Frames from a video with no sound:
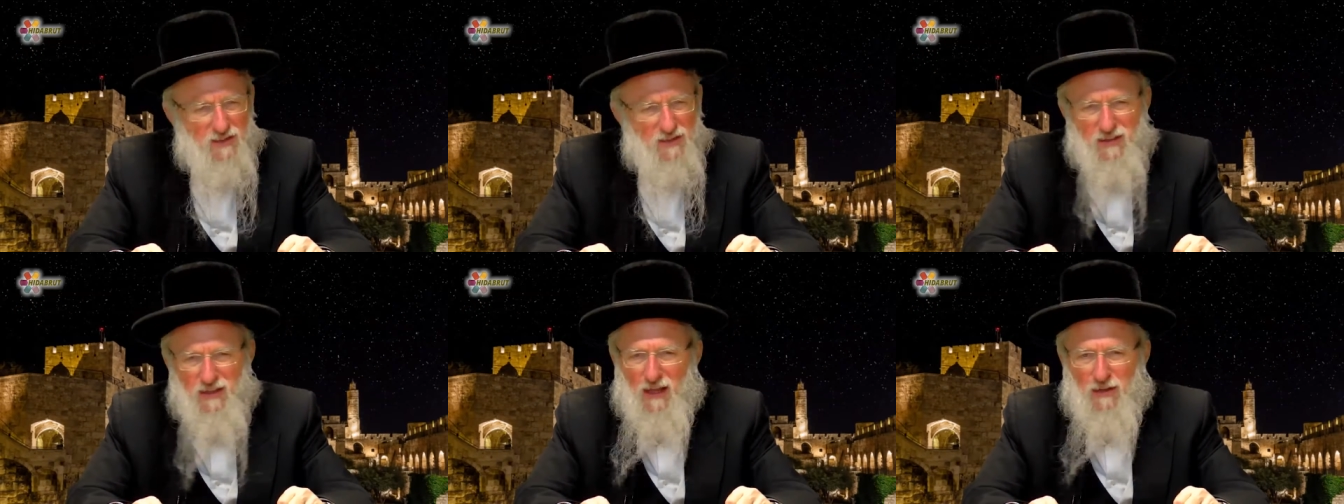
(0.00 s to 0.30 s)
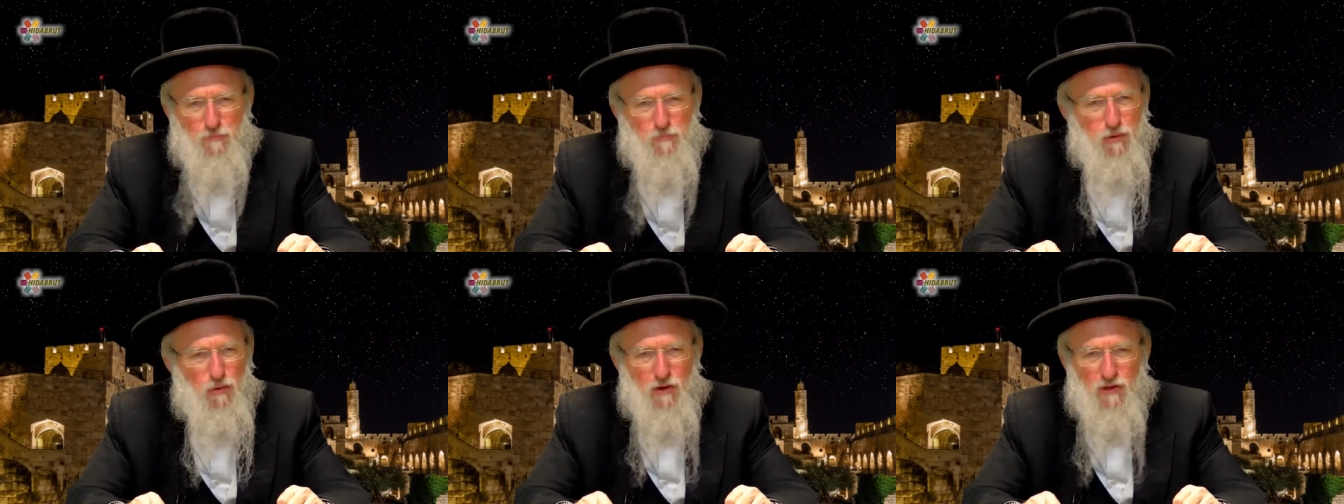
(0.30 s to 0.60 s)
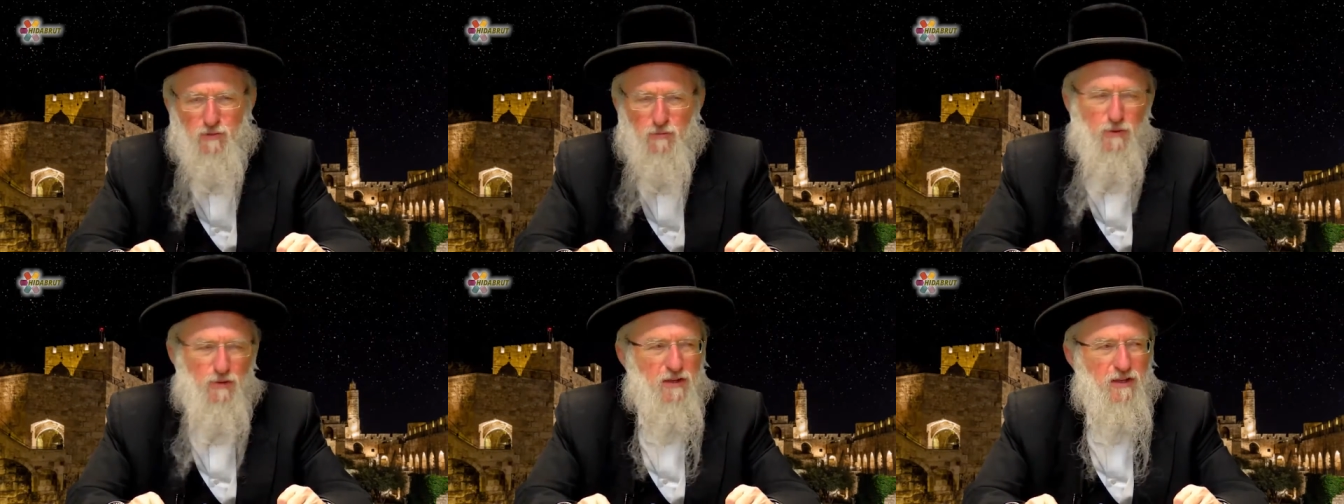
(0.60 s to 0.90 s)
not
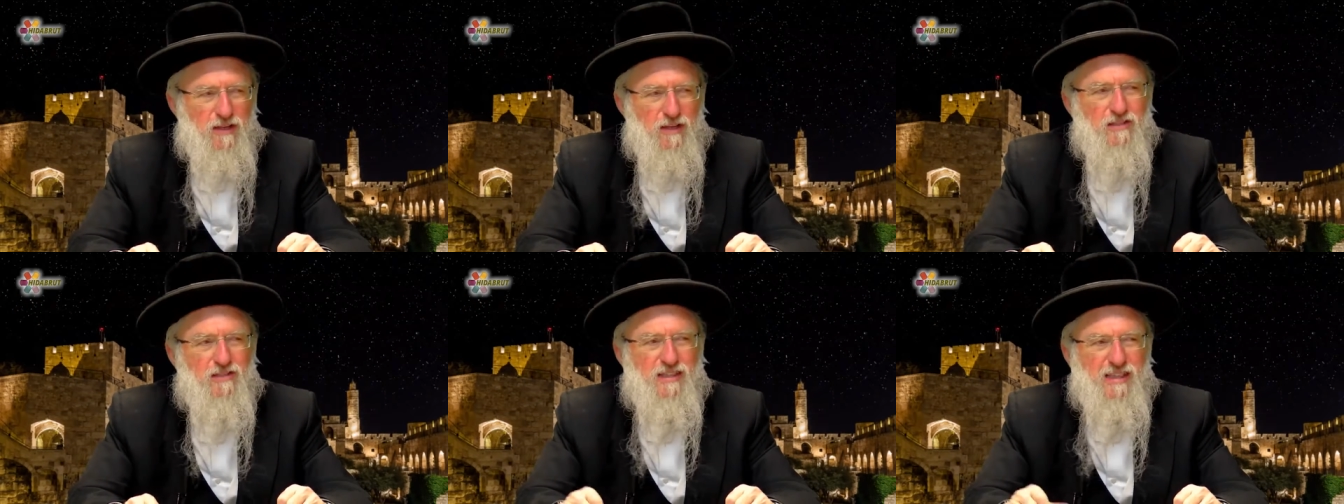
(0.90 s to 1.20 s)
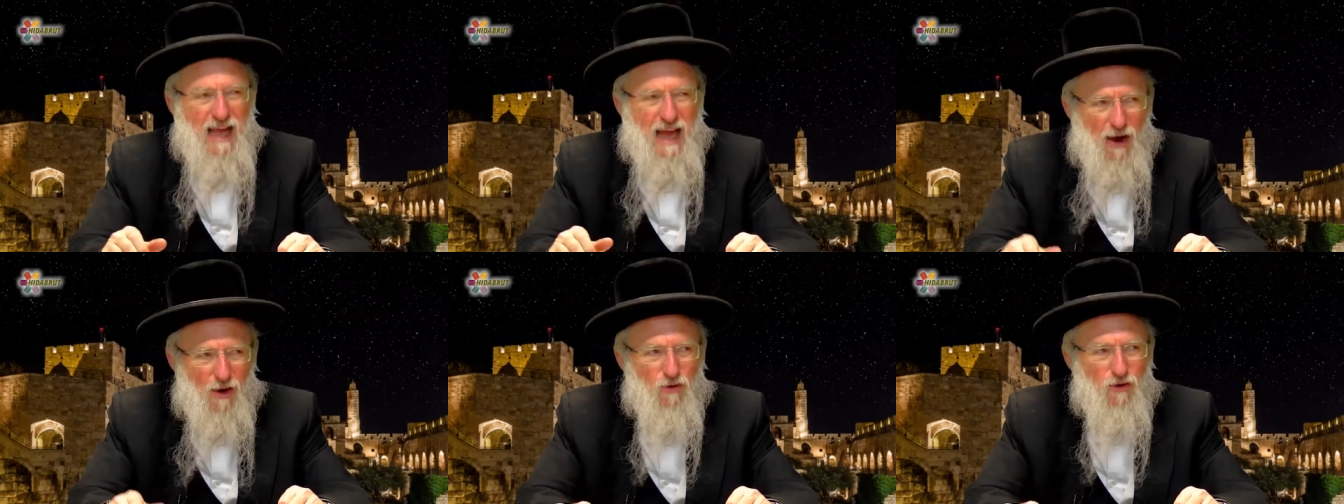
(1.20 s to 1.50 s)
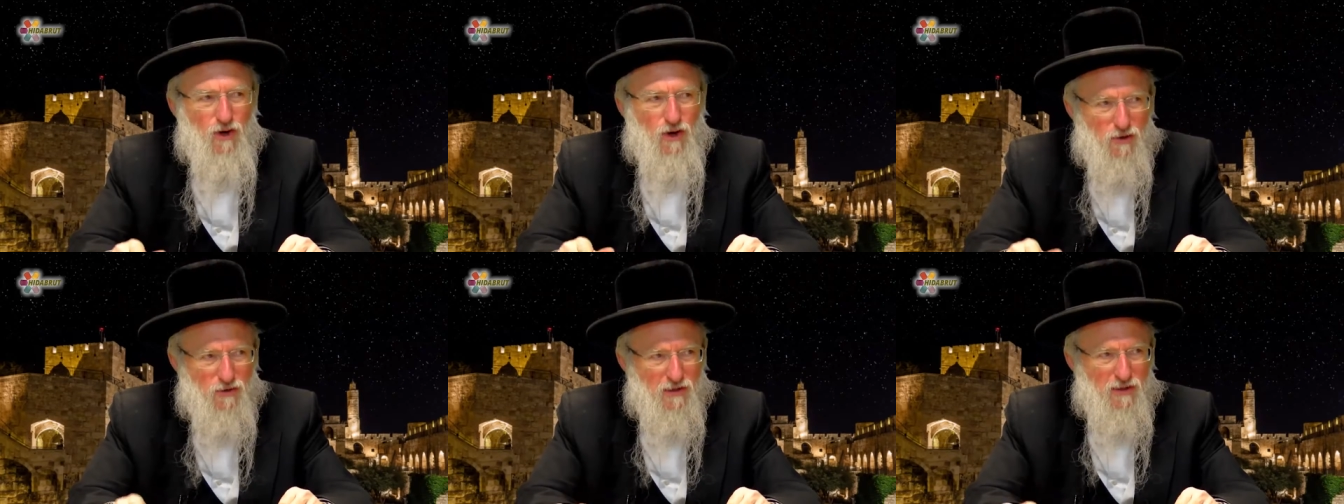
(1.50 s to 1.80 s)
plausible that he's now
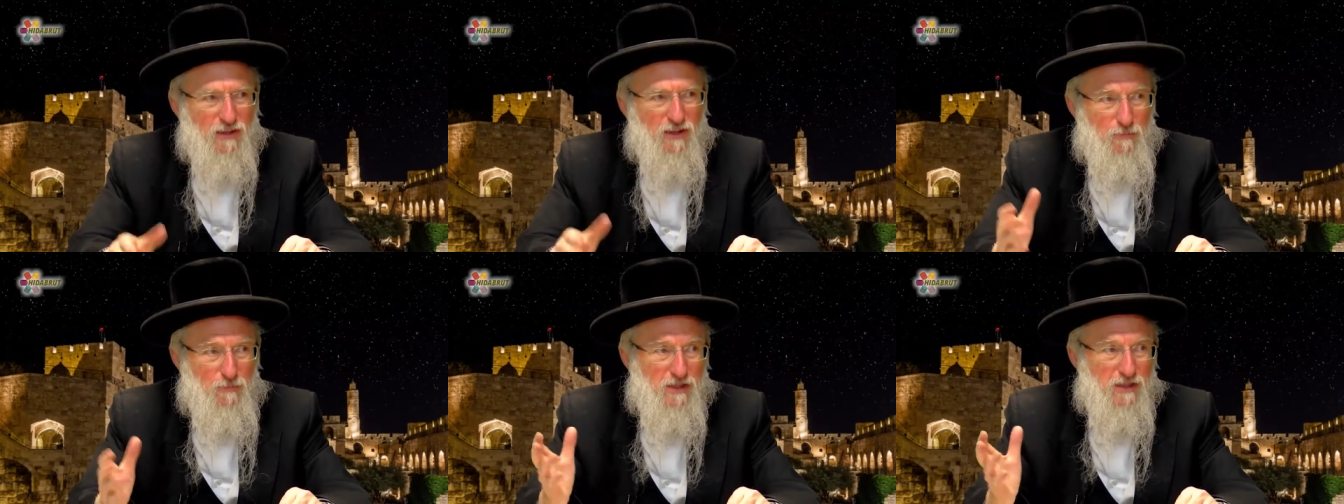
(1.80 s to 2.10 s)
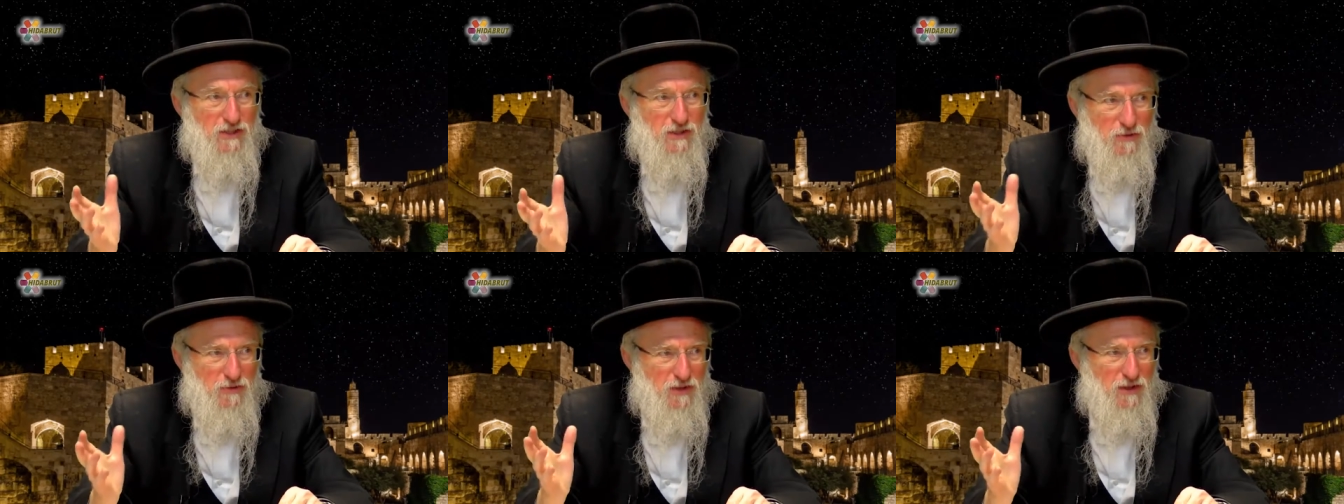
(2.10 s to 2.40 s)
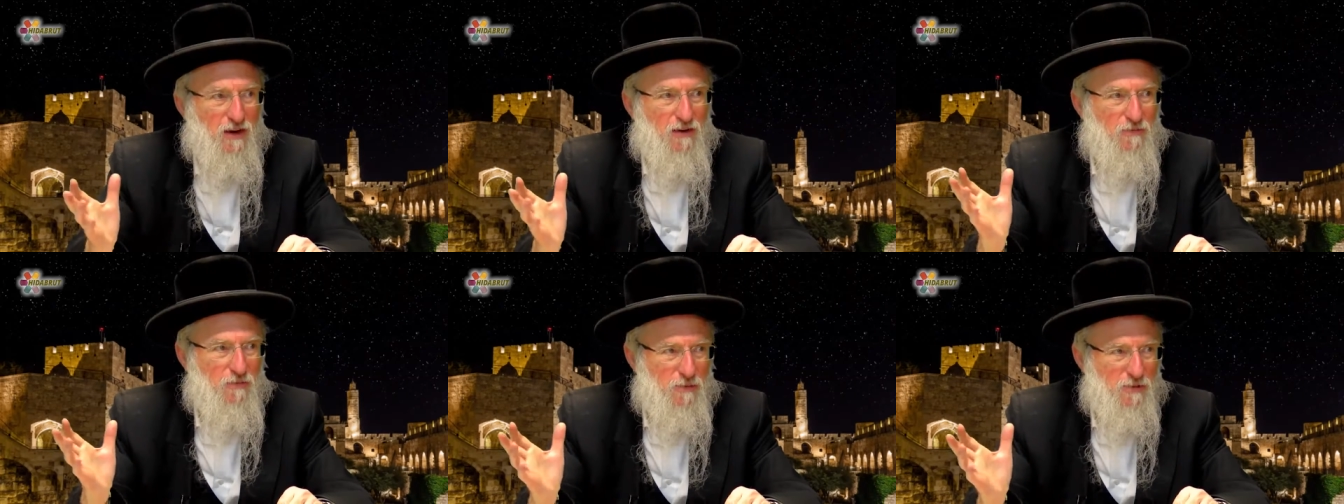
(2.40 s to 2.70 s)
currently a minister in the
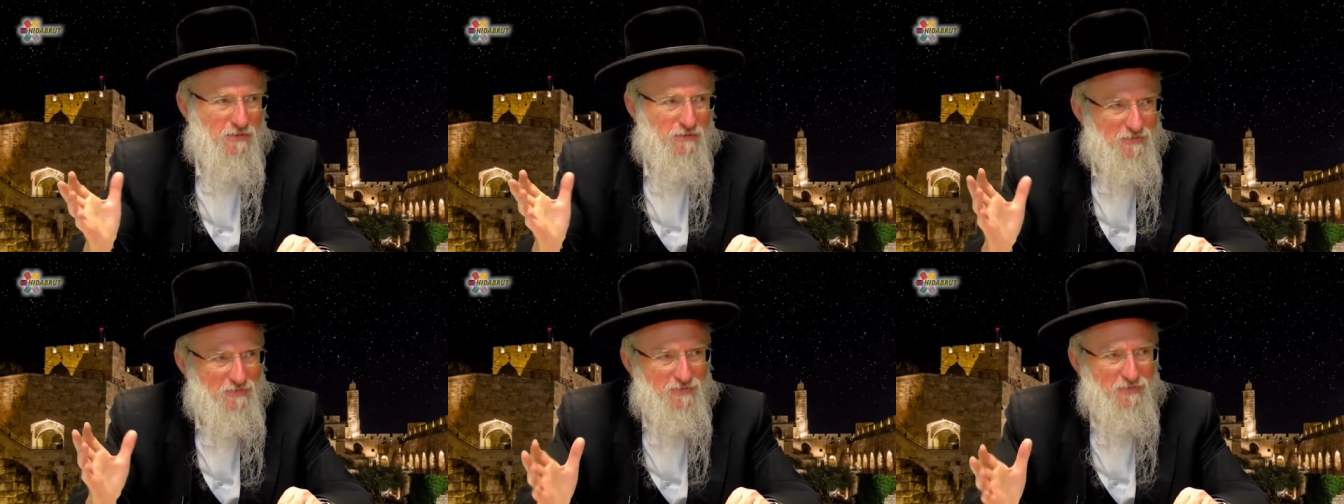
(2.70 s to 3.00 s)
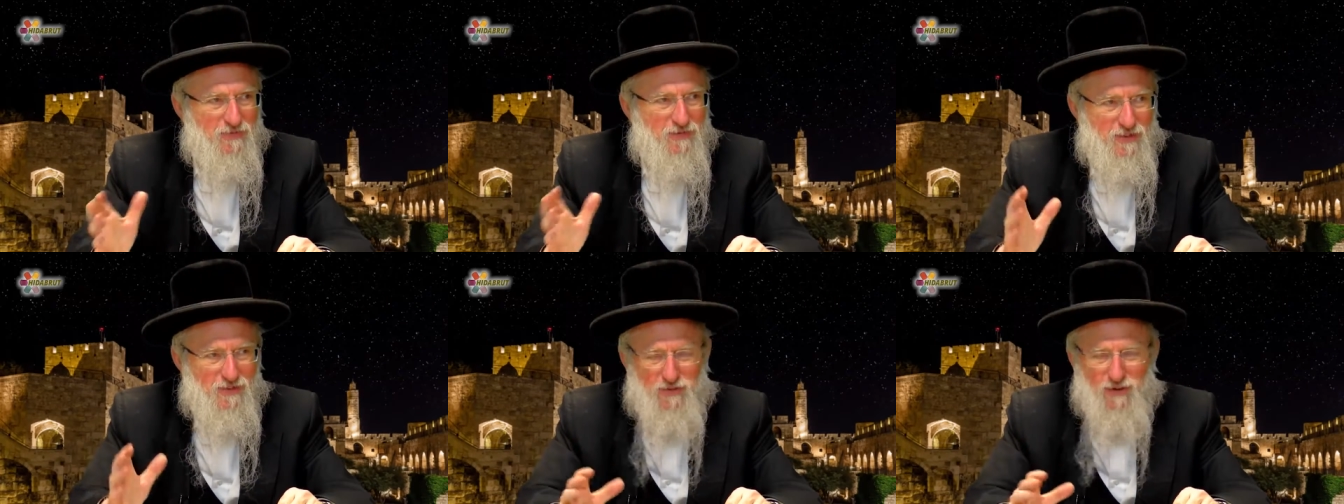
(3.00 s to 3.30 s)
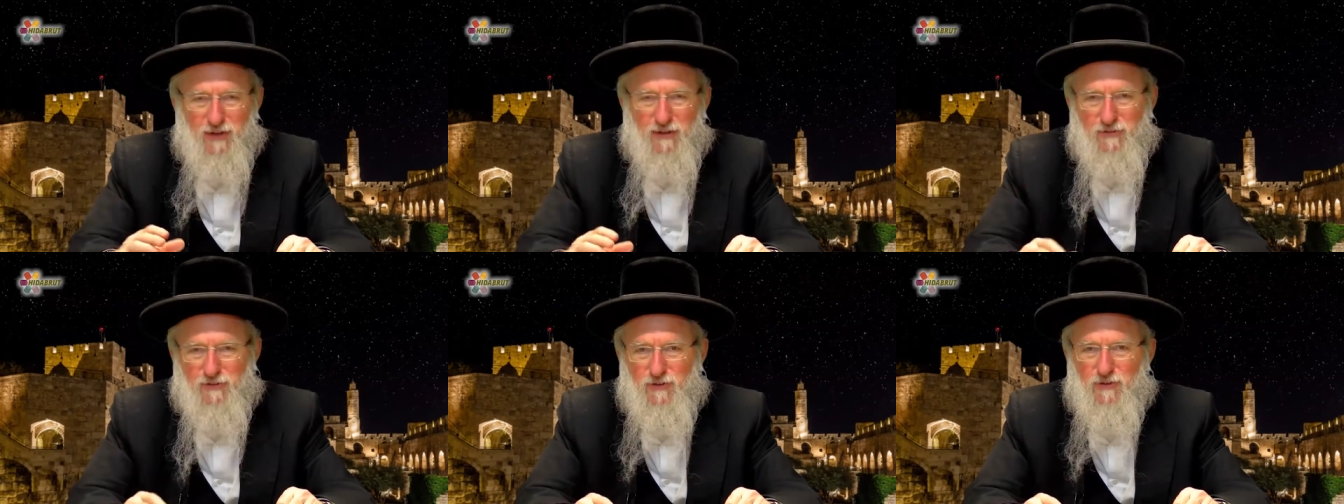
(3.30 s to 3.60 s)
government, right?